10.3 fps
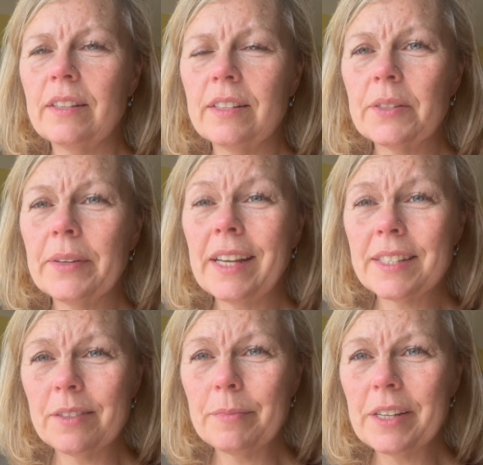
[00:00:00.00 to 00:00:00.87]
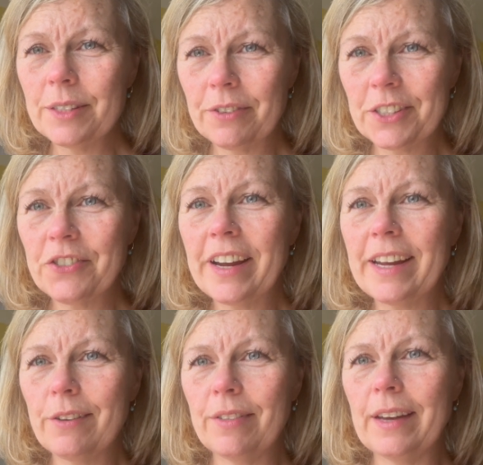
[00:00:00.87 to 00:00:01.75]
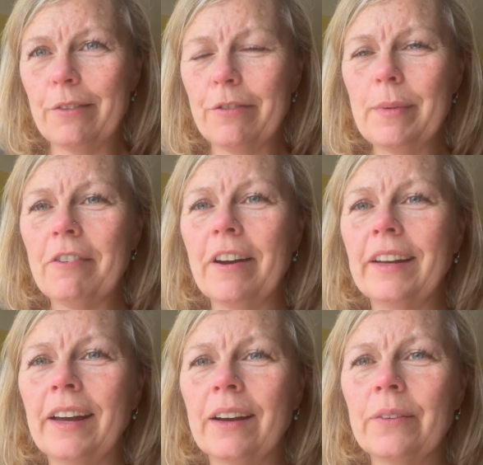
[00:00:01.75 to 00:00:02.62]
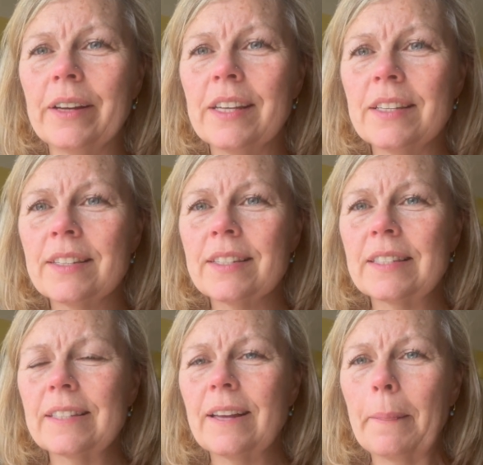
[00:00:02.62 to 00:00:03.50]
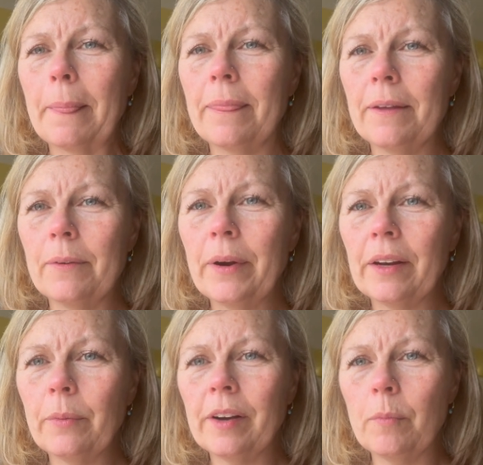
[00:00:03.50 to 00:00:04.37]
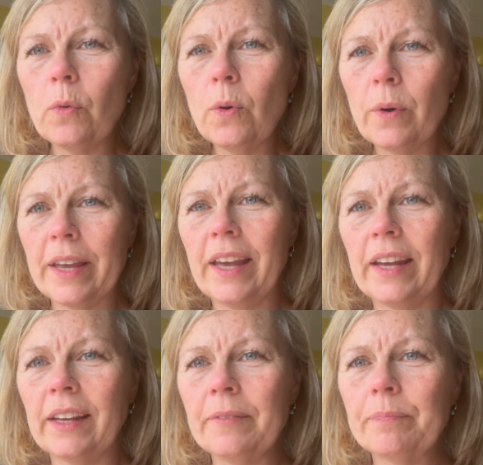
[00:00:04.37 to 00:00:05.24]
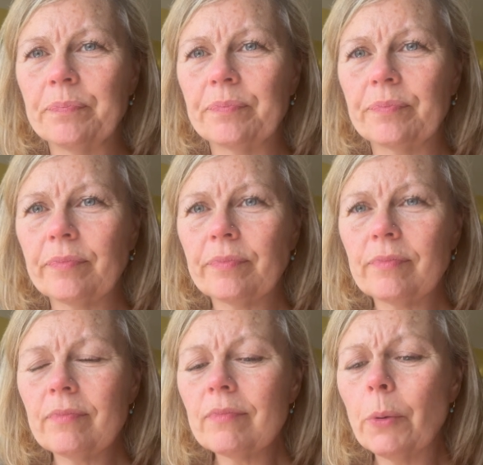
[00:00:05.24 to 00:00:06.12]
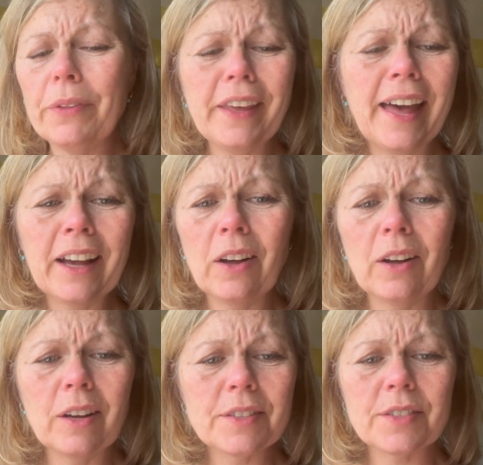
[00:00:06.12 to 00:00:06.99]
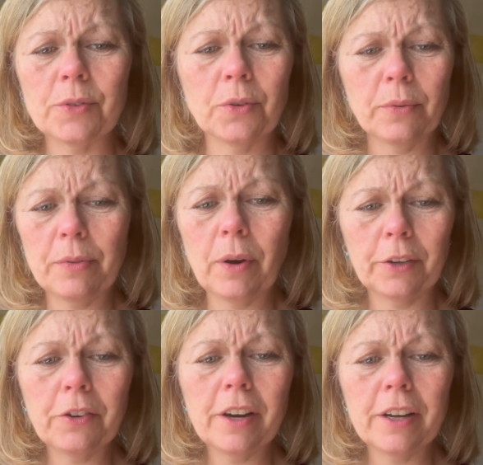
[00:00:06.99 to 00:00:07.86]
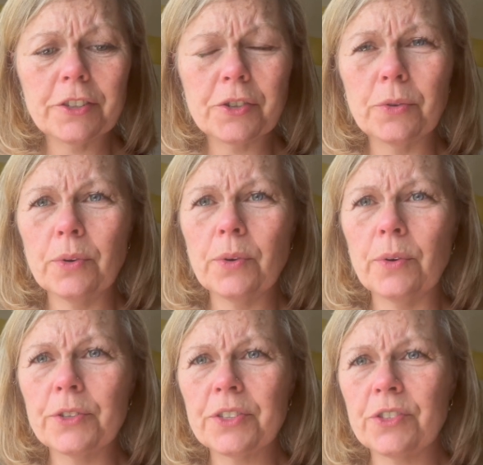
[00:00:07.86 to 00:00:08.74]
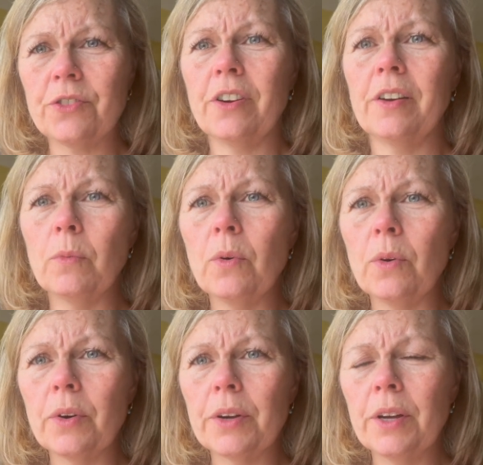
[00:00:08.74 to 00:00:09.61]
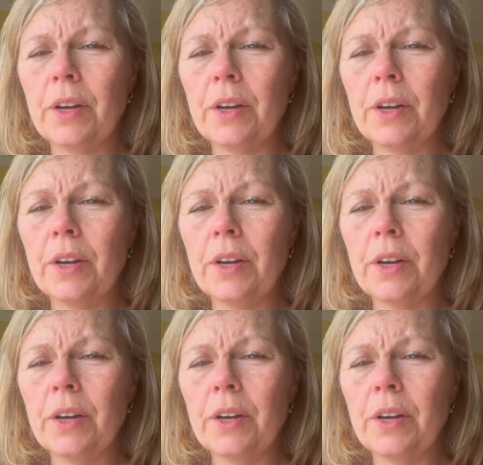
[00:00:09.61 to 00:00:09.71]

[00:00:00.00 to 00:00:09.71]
So I guess the most frustrating thing for me right now is that when I'm walking with the air cast or with one crutch, or just trying to walk